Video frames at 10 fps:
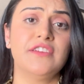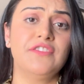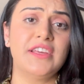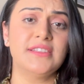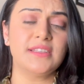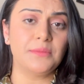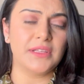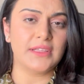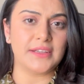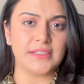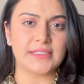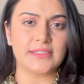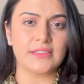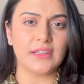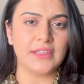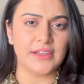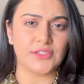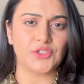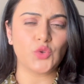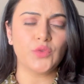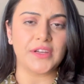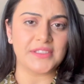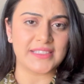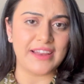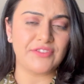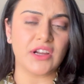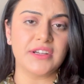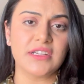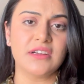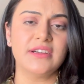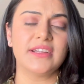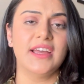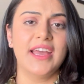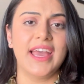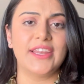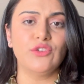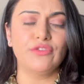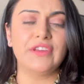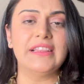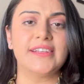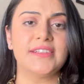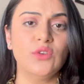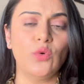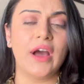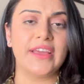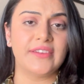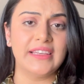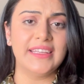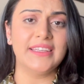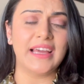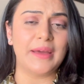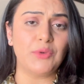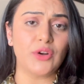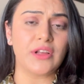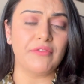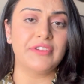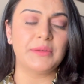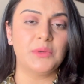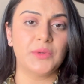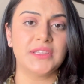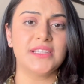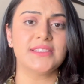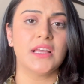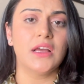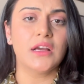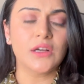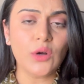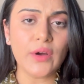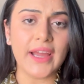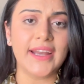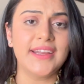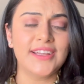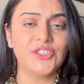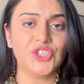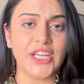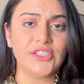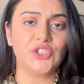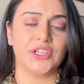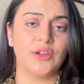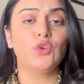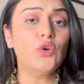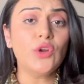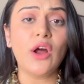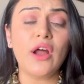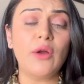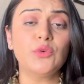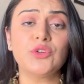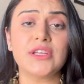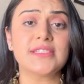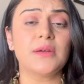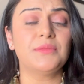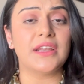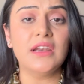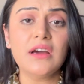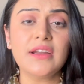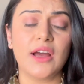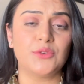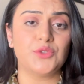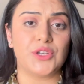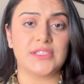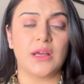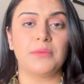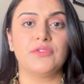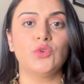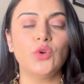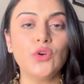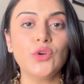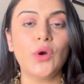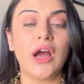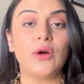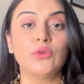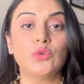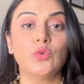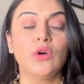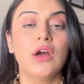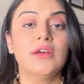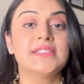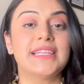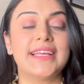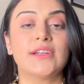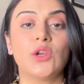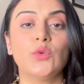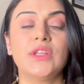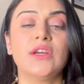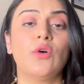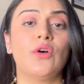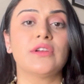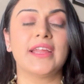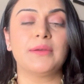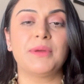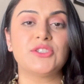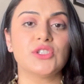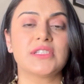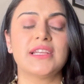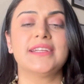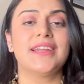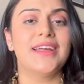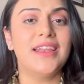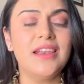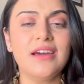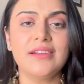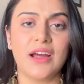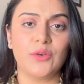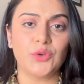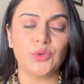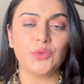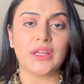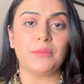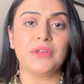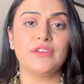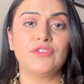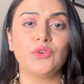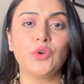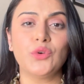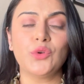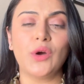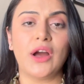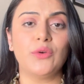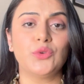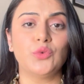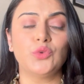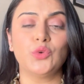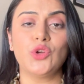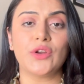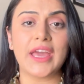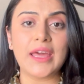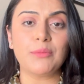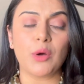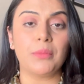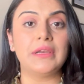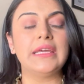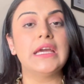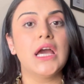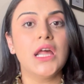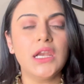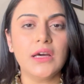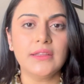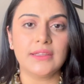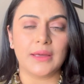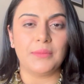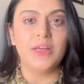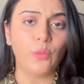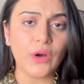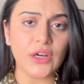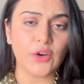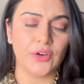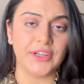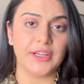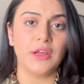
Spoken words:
If there is something that is, there is a stone that is left unturned and you feel that, no, I really am not comfortable with this, go ahead, change it. If you don't know how to dress up, then learn how to dress up. If you don't know how to select clothing or get pictures clicked, learn how to do them. If you don't know how to do your hair properly, learn them. Work on it.